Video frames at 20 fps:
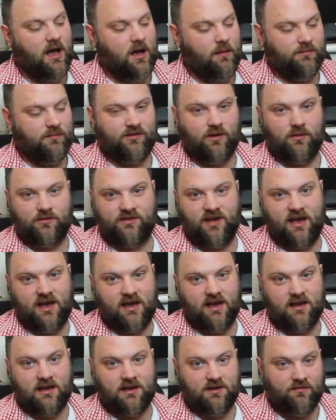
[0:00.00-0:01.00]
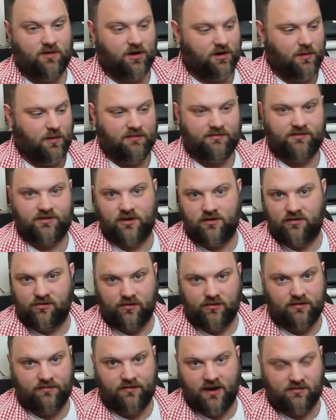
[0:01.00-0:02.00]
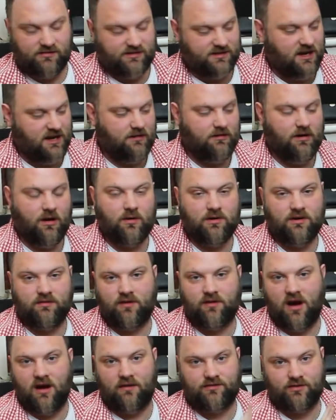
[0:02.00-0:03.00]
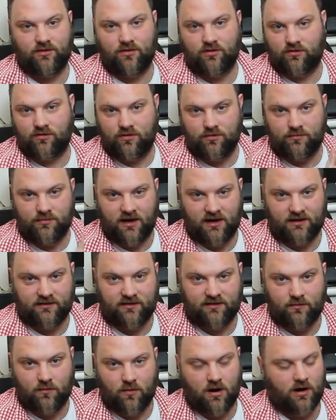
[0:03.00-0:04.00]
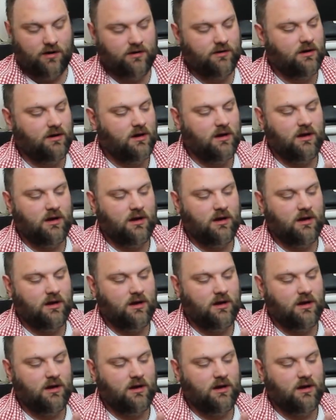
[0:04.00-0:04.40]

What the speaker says: So say you've got to have 2350, you've got to have talk group 91.